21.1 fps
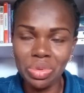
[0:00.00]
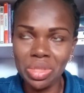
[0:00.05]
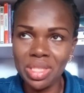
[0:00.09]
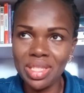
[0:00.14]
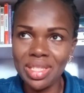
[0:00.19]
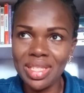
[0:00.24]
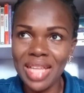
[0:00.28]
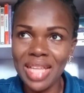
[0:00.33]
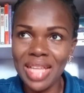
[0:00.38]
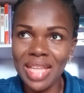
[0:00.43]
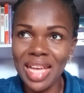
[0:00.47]

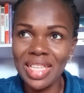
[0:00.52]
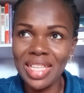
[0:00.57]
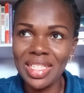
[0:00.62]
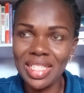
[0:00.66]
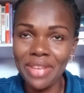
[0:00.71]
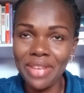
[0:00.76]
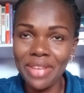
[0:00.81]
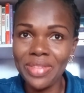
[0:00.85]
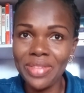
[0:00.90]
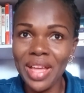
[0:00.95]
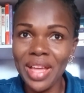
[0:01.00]
That
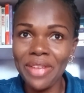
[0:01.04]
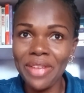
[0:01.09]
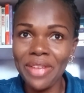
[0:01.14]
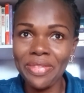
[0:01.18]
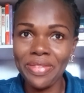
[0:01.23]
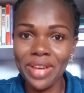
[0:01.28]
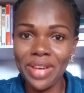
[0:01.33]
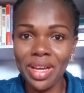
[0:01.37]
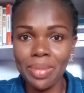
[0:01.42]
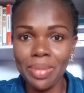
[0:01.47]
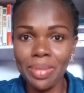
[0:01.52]
chaff, that
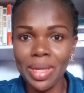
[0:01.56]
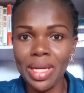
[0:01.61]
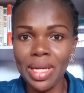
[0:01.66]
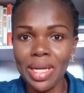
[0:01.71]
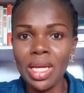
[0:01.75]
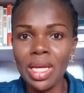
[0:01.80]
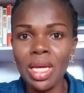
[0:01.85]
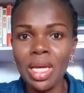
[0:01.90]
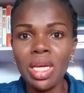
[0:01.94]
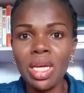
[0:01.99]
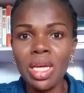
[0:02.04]
fiber,
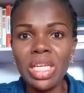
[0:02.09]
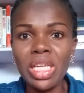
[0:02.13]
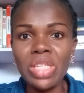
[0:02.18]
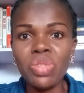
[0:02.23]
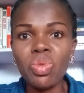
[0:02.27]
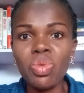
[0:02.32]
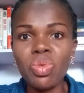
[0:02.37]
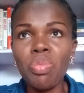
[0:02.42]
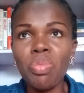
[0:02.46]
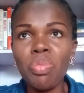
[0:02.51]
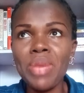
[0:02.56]
is
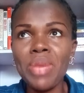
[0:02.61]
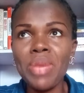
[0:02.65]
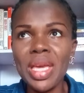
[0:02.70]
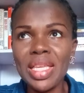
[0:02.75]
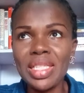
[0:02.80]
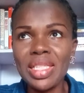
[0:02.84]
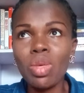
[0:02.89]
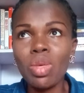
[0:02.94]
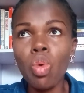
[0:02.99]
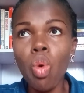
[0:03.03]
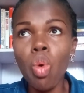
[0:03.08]
what
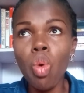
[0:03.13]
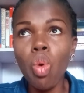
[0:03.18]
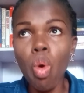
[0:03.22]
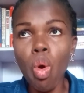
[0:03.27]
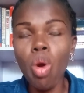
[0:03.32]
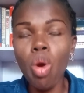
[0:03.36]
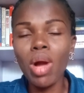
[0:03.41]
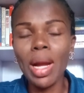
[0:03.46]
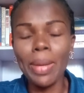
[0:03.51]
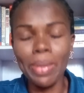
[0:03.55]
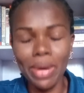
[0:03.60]
makes whole
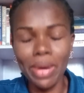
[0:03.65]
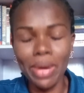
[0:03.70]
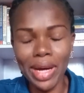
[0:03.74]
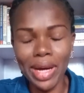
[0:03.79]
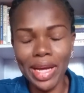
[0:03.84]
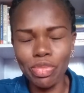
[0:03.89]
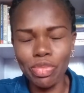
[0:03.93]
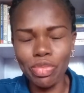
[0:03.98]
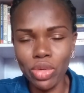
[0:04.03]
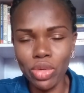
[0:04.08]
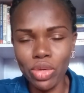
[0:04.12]

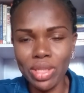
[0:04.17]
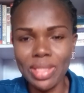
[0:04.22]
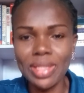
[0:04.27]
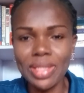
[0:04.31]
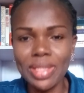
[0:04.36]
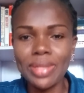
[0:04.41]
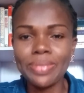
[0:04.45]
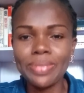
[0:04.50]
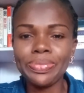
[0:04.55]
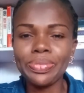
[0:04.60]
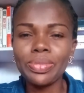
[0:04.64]
carbohydrate.
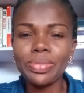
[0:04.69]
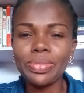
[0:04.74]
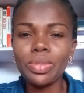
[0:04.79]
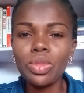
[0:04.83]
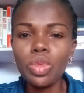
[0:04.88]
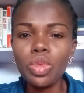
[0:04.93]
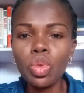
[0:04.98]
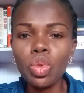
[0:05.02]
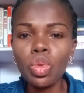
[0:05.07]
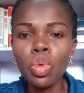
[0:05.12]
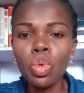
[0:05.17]

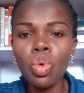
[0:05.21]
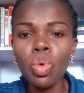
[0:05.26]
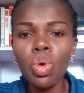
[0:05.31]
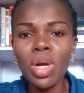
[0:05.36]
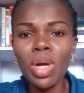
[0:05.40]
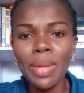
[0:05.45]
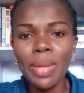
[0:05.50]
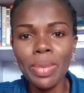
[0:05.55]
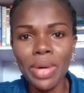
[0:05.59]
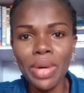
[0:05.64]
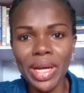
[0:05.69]
Whole
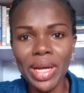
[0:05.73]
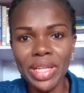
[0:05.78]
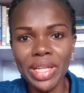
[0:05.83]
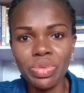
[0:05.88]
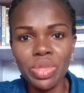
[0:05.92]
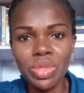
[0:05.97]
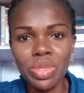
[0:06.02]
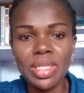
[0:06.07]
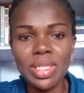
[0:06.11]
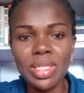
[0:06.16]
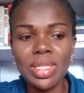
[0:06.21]

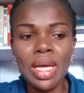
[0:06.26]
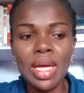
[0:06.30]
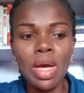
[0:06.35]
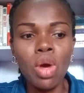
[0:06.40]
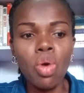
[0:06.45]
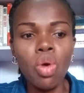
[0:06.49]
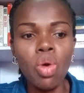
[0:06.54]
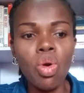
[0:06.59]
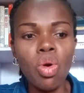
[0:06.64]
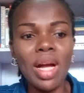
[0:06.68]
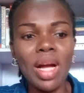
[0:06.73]
carbohydrates
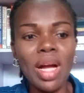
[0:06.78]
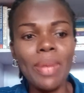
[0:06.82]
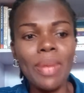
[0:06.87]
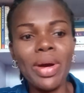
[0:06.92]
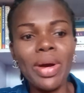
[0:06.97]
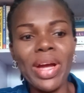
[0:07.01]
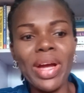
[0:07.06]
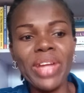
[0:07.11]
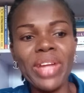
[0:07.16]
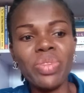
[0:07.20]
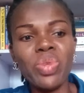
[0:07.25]

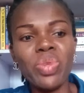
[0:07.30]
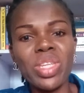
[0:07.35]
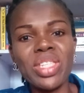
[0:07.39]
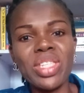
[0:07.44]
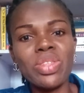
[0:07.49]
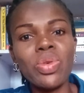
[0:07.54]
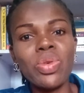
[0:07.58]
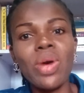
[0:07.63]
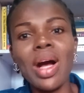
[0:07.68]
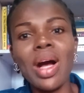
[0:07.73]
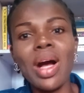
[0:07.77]

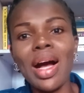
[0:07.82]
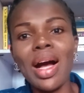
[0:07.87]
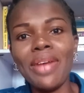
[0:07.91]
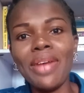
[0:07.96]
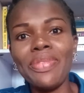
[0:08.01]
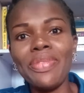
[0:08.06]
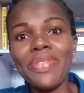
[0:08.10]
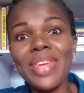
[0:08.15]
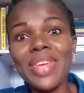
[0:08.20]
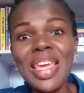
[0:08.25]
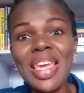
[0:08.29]
still have
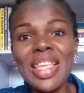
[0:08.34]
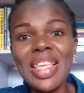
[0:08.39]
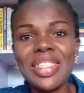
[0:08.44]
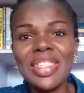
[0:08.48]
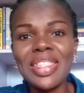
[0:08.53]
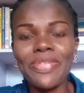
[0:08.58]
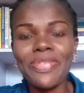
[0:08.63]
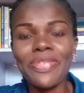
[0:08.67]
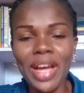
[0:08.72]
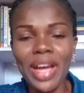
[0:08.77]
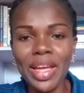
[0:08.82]
its
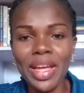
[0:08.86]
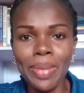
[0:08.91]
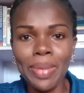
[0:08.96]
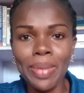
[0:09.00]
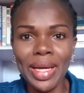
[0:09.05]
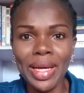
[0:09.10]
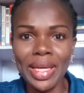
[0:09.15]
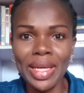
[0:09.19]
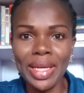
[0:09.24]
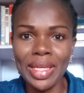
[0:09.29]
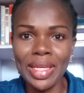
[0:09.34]
fiber
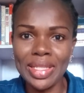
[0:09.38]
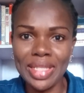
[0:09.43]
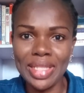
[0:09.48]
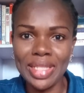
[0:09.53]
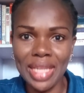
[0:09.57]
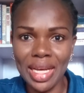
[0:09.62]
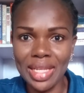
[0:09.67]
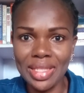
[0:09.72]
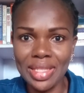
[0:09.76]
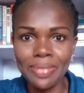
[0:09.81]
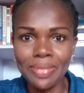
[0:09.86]

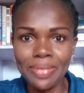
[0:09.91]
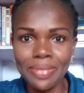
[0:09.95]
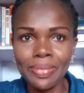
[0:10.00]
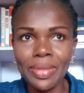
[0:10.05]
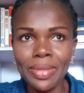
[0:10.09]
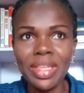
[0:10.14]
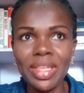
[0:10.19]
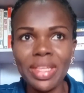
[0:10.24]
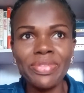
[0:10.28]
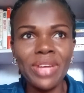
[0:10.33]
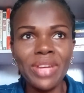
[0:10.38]
intact.
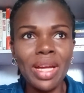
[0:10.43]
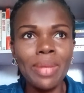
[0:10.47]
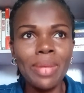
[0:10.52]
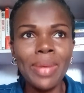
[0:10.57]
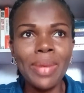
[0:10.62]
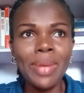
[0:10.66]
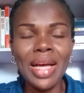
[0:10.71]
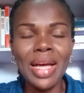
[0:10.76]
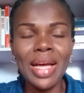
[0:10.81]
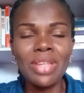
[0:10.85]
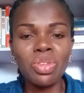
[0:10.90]
The fiber
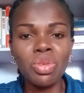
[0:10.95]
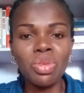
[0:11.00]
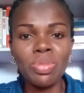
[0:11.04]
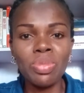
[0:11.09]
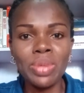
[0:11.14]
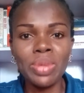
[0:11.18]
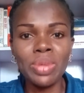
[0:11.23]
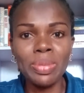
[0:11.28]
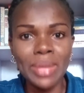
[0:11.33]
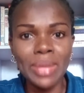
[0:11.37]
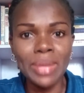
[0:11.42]
has not
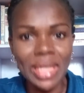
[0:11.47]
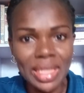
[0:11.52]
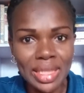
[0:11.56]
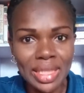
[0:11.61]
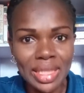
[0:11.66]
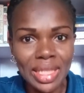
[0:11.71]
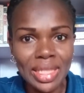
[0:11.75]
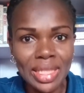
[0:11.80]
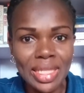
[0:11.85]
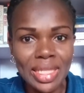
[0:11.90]
been blended.